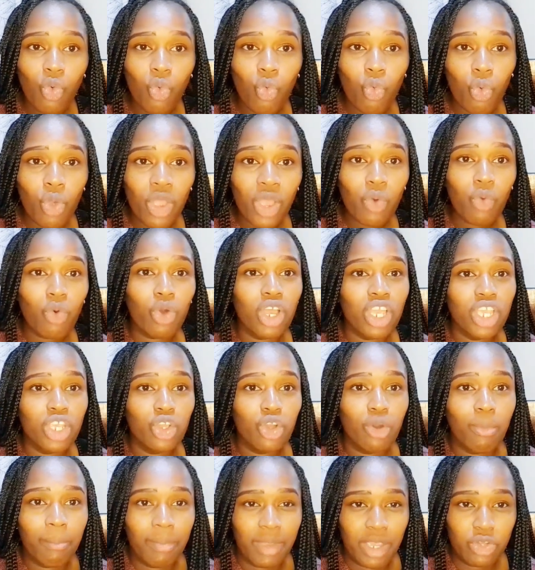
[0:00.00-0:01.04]
kuwekwa hiyo
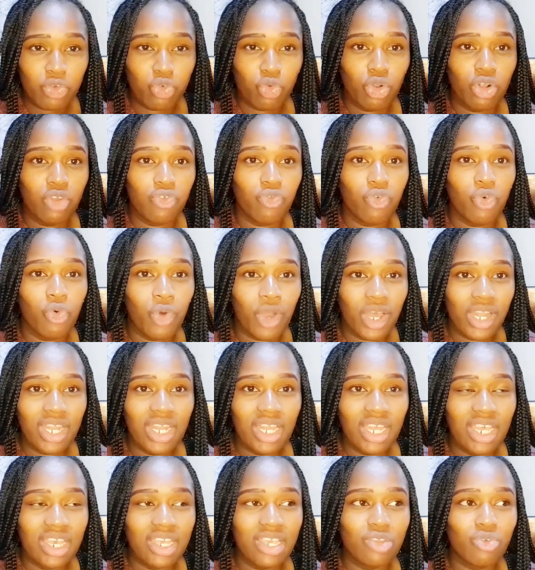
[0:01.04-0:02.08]
metal for one
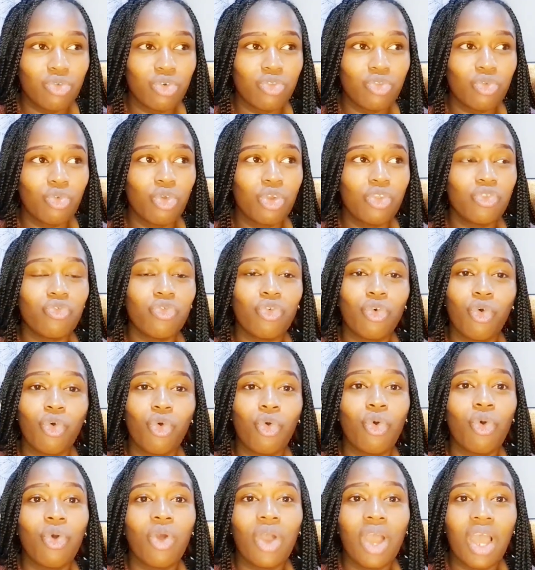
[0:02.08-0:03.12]
leg, it was going for
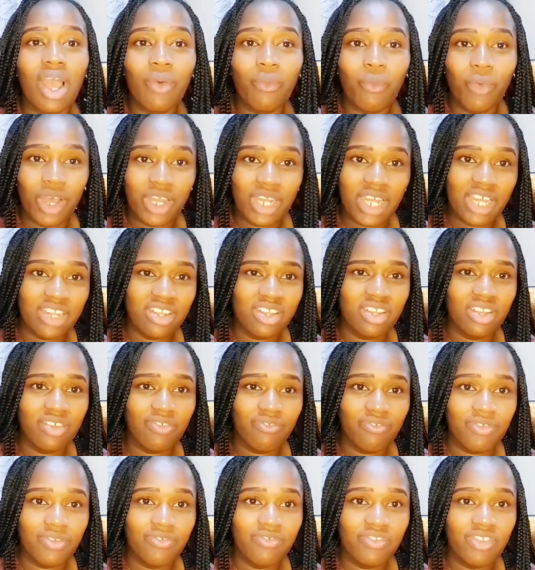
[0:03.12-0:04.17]

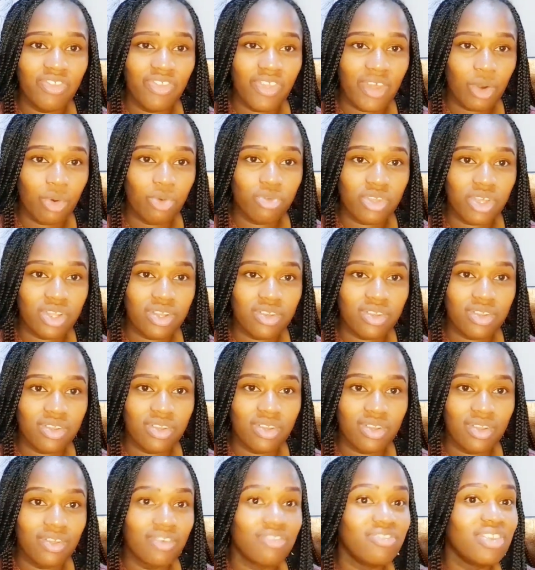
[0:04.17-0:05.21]
150,000,
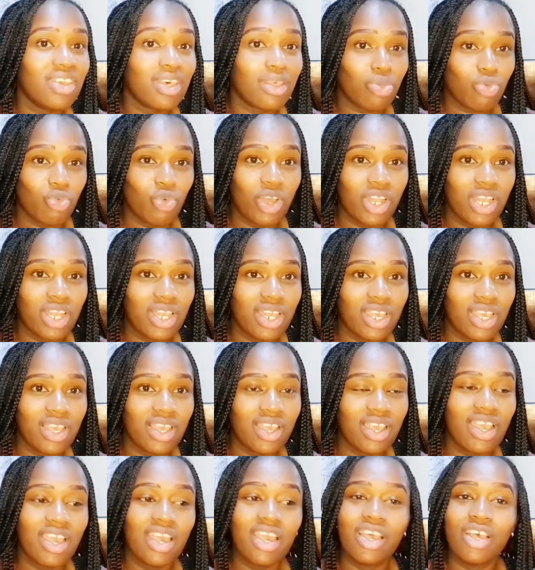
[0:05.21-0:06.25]
just one leg.
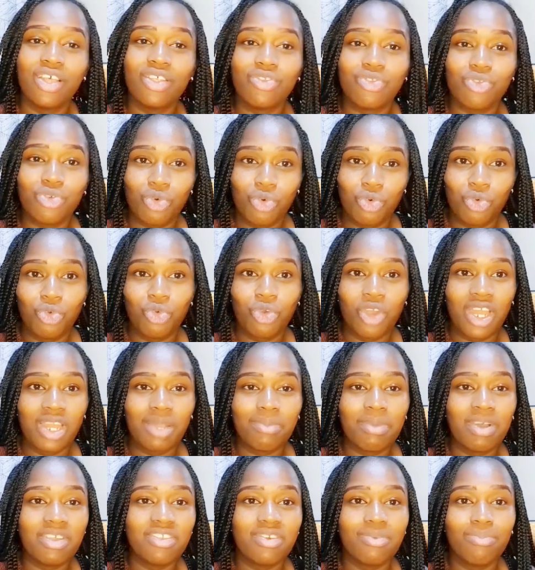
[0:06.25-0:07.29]
So you can
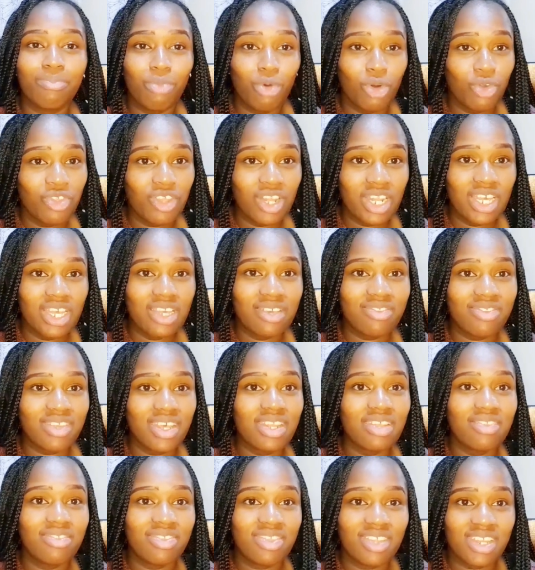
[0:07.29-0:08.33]
imagine both legs, that
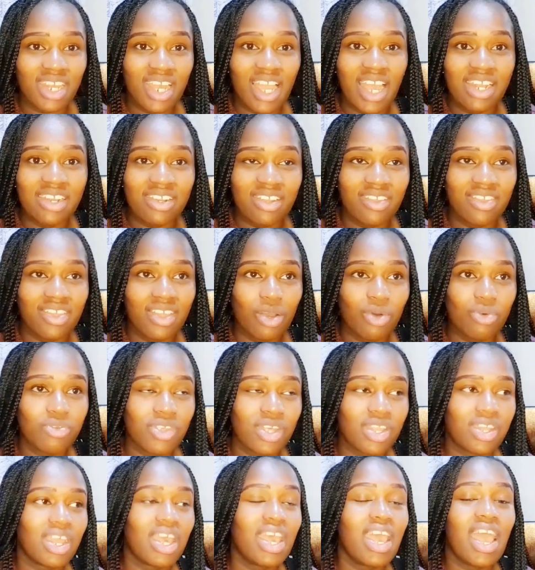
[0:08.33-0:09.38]
is
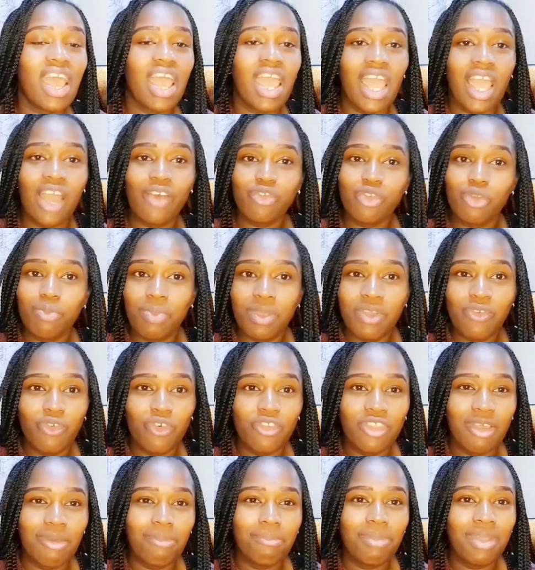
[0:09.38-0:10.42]
300,000. I have to pay for
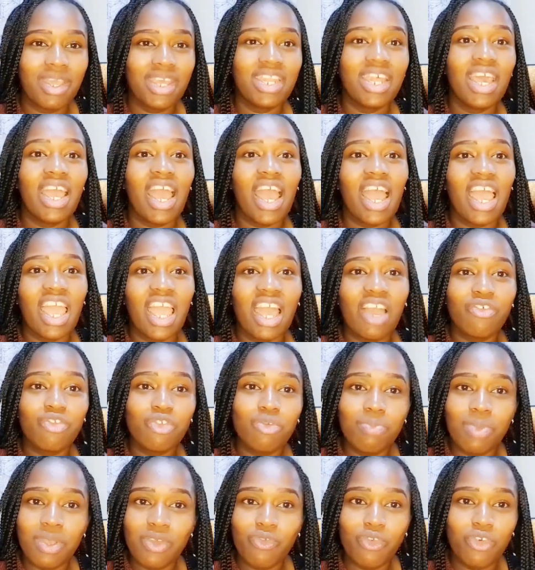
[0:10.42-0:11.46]
the bed. I have to
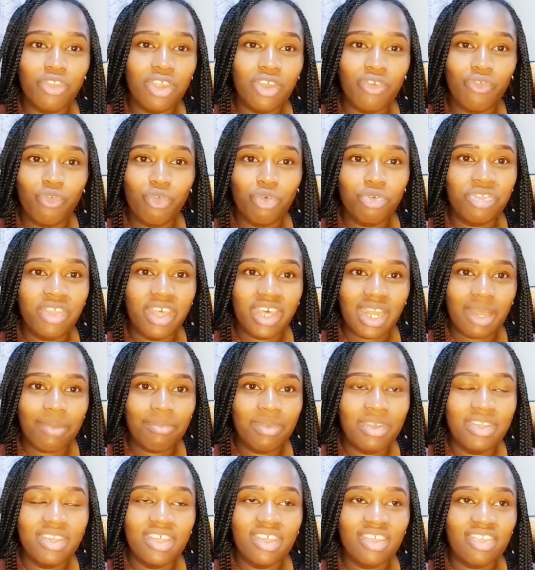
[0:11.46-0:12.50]
pay for the food that I'm
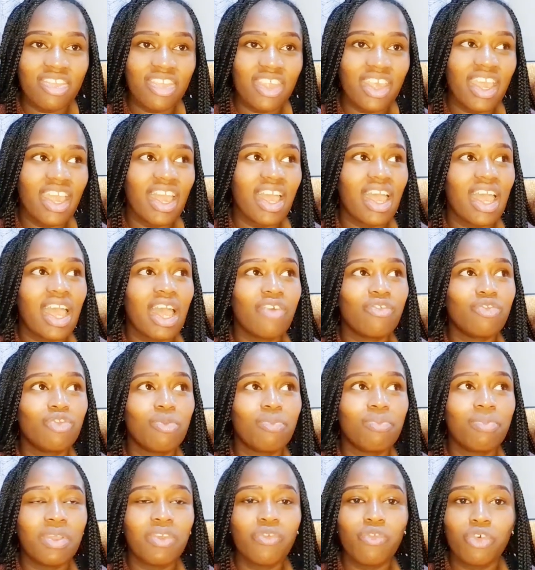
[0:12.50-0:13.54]
eating there. I have to
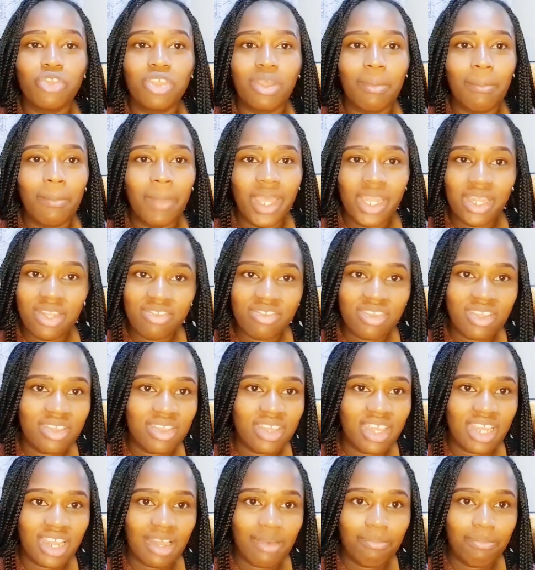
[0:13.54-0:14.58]
pay for the medicine
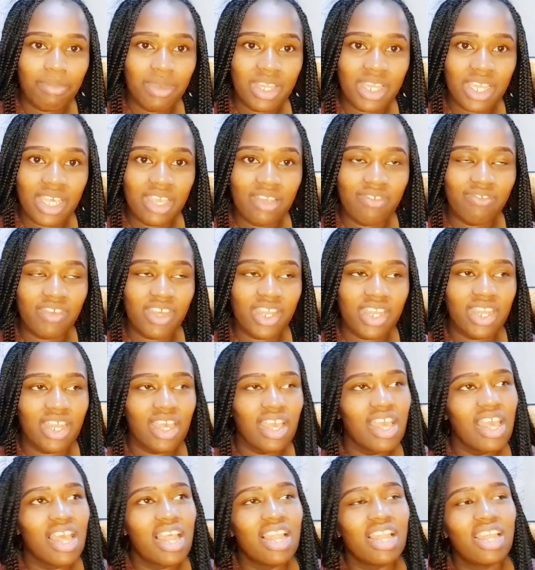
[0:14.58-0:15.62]
that I'm being given.
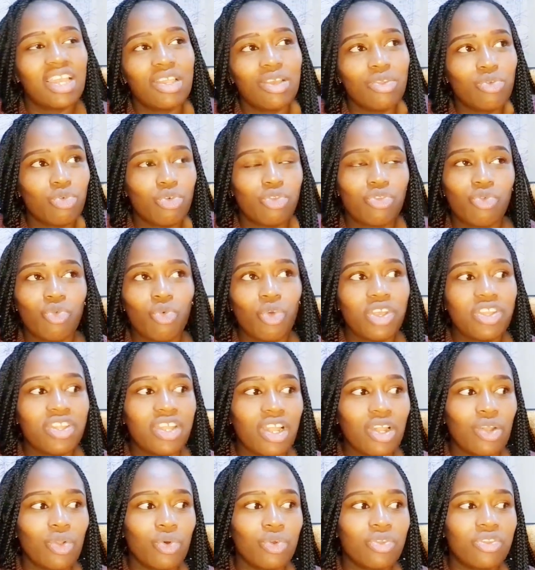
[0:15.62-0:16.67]
Like it was quite a
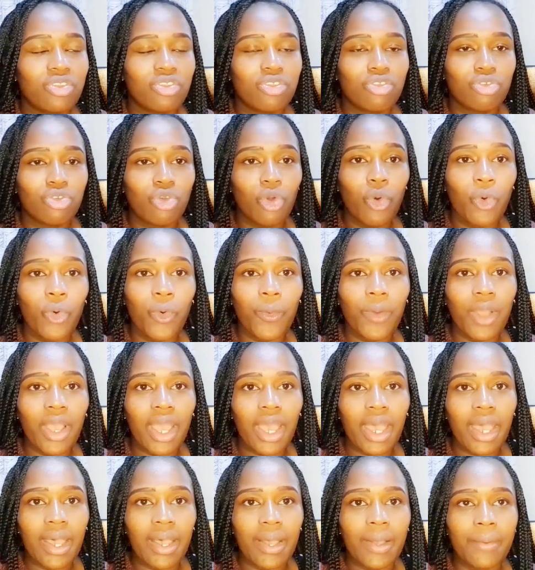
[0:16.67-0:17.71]
lot. So
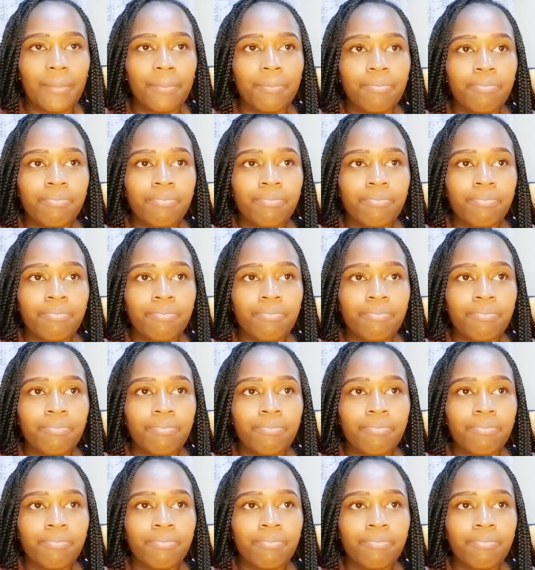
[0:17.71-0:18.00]
I